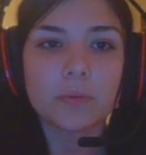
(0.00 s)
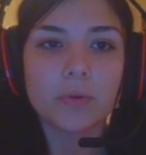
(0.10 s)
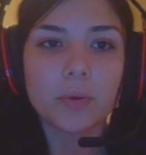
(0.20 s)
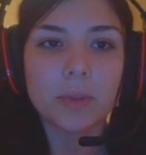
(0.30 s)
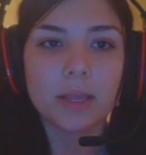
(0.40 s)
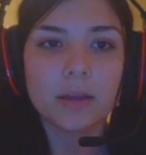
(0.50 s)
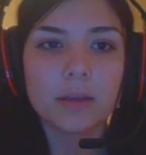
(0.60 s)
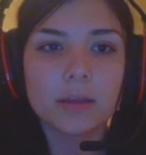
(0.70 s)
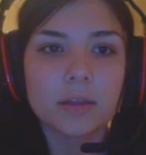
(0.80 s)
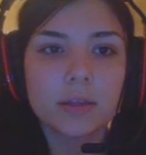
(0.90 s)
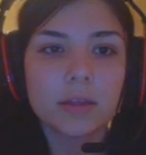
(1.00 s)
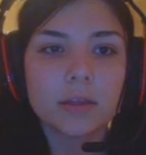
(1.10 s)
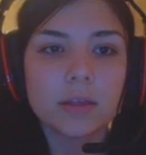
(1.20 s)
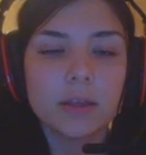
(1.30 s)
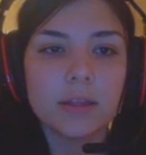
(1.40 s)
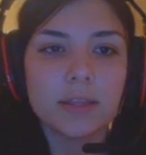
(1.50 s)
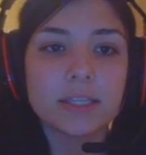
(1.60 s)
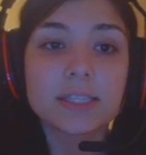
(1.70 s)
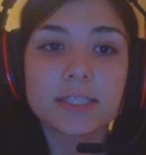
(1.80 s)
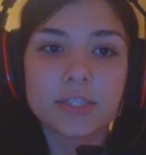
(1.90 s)
roaming, then
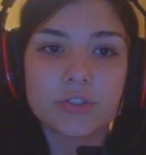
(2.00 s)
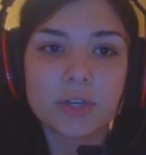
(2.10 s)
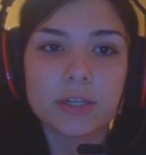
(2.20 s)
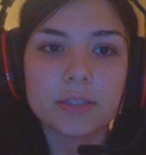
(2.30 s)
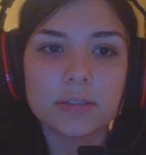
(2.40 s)
to Citra,